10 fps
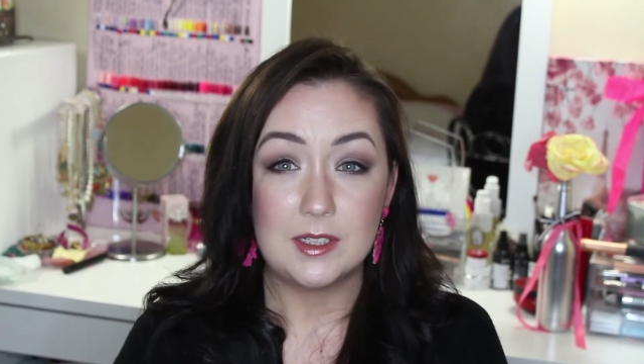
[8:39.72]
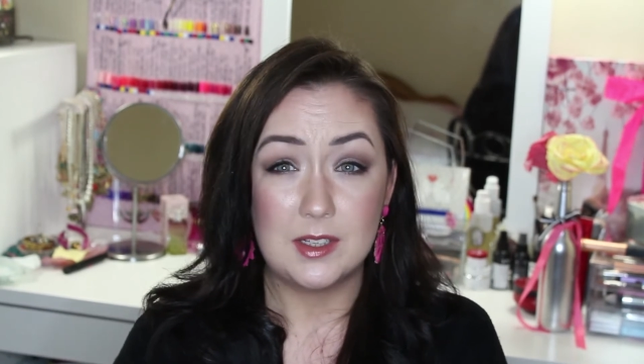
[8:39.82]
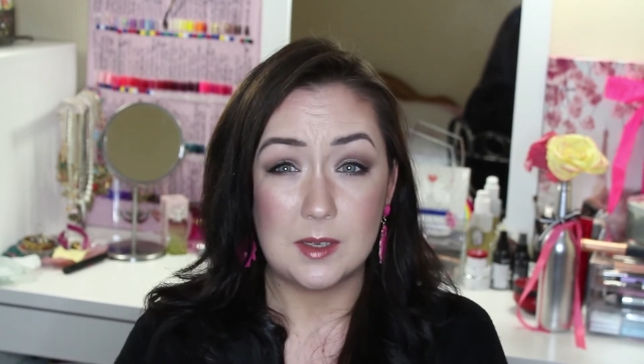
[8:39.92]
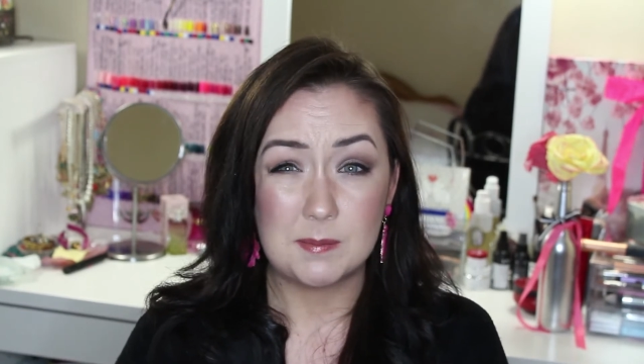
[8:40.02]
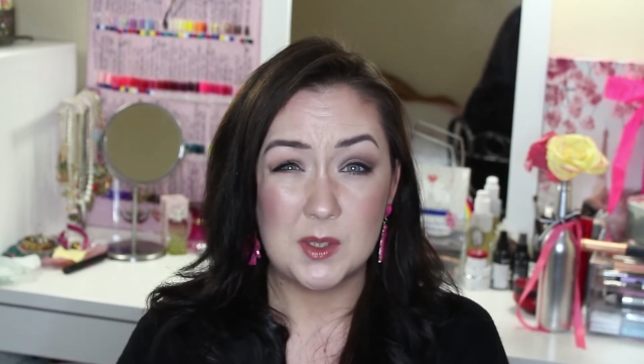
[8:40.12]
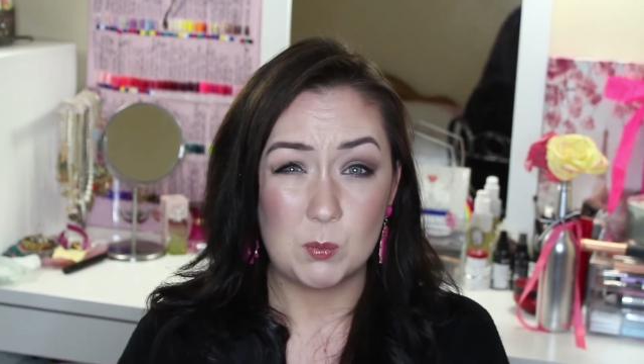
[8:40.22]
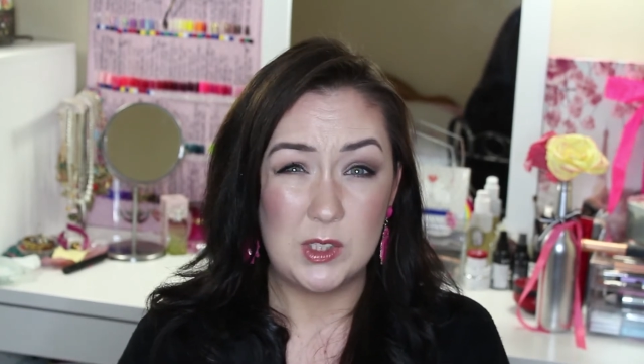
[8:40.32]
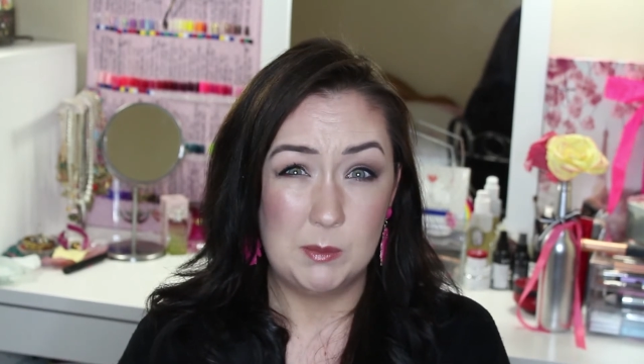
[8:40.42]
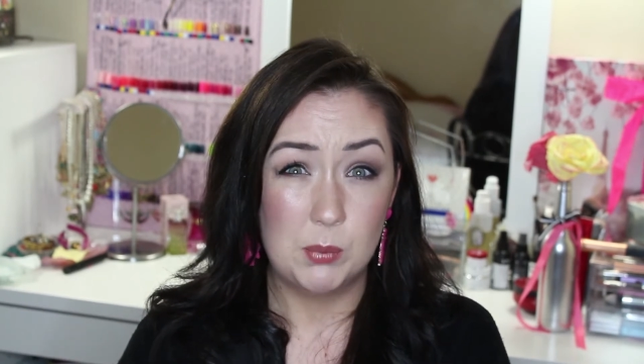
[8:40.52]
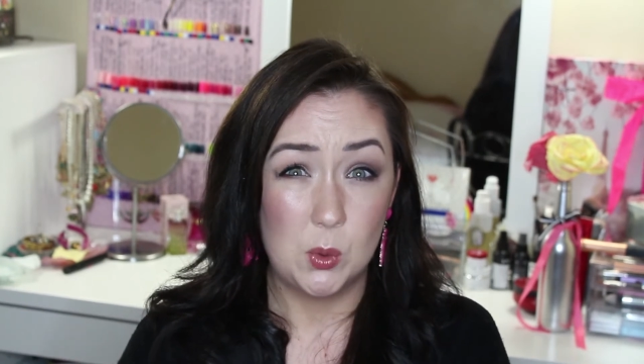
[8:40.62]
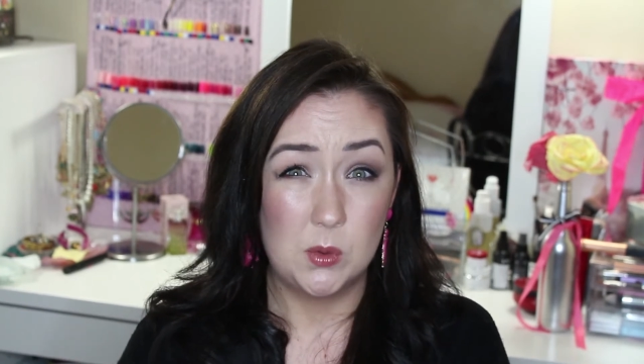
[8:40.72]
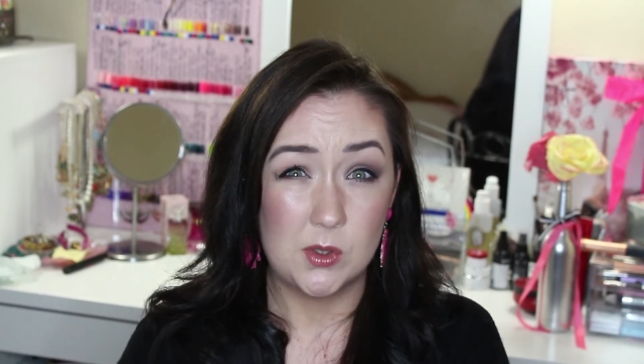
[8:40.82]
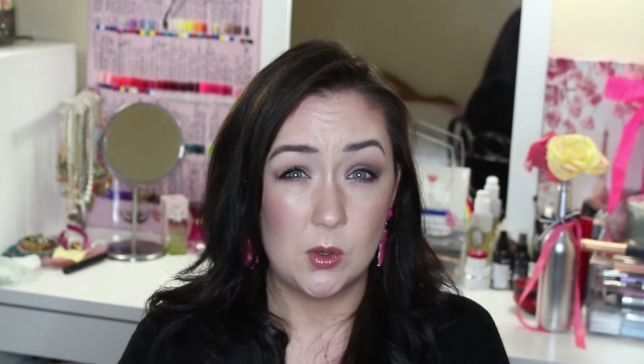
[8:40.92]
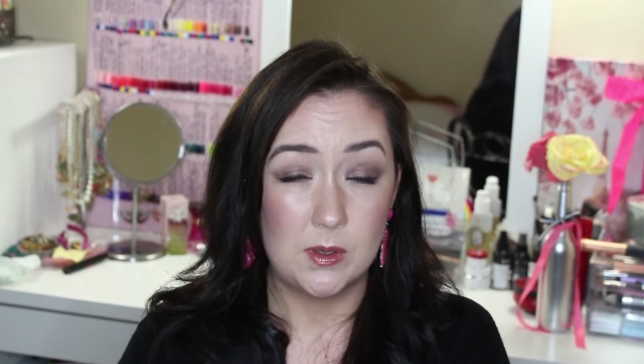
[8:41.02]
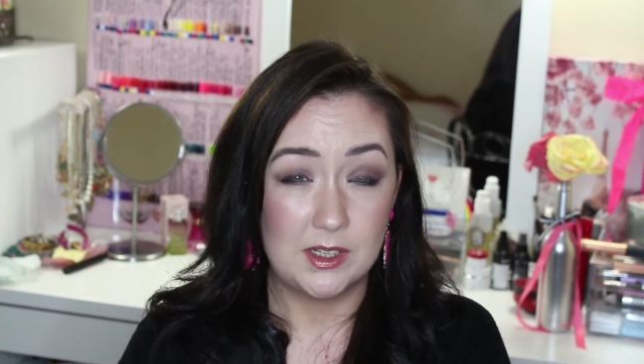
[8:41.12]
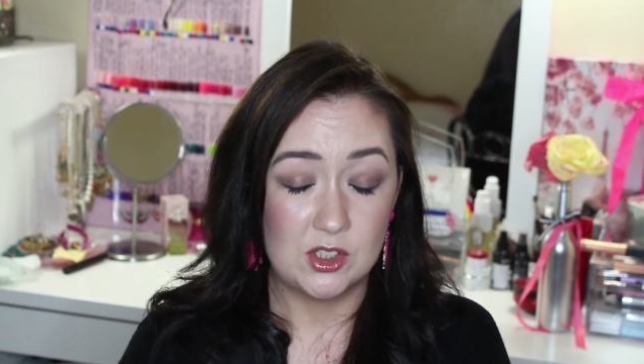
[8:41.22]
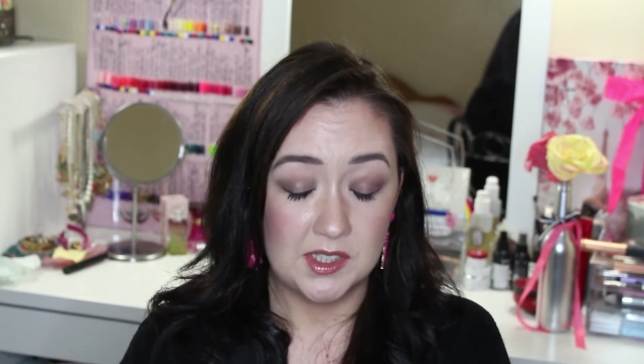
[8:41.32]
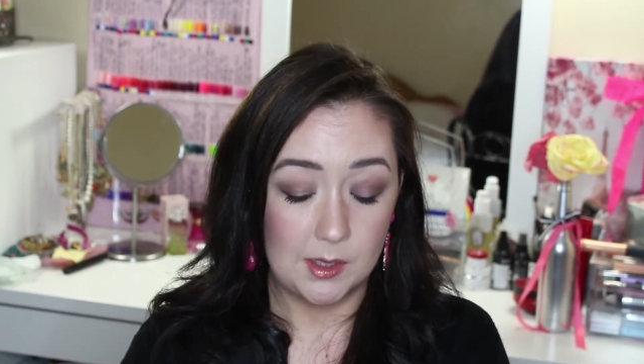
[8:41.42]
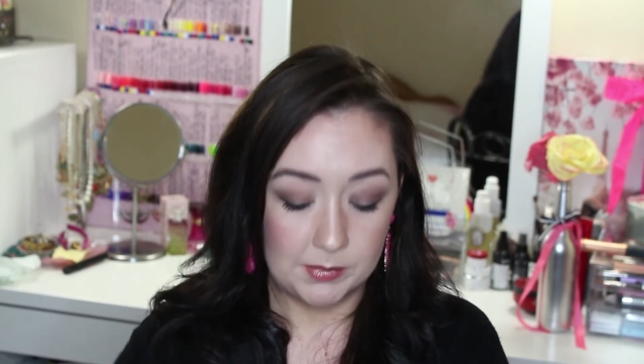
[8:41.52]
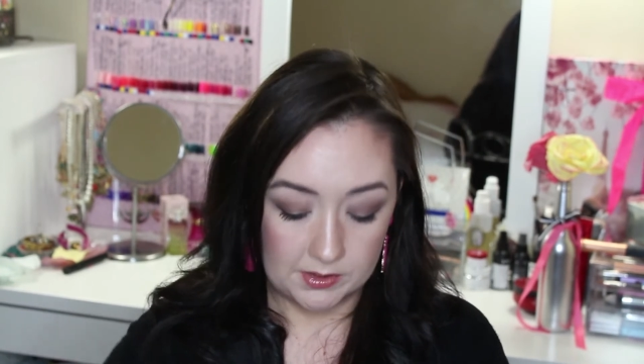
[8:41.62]
yeah, some really bold haulage has
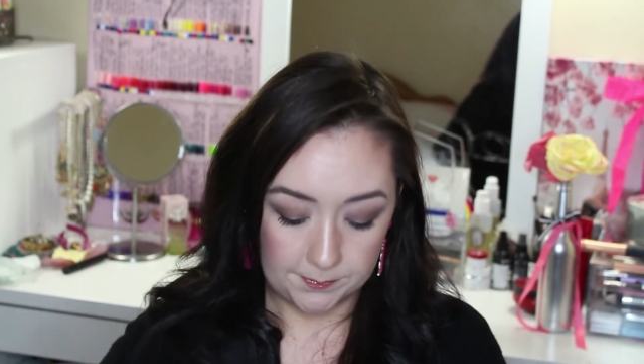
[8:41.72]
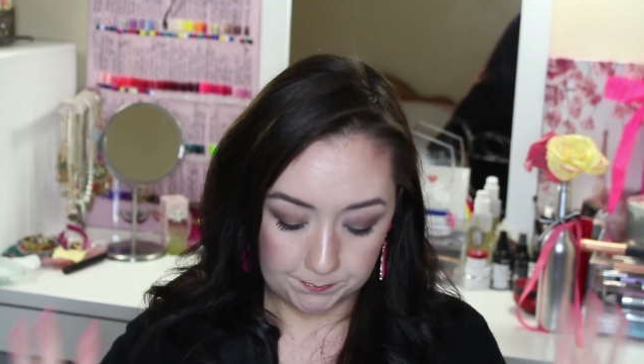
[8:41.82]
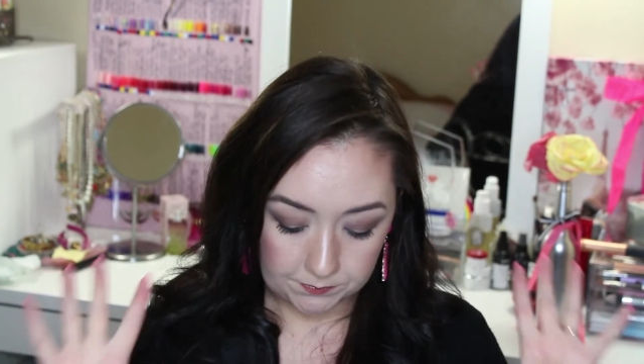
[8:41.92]
happened.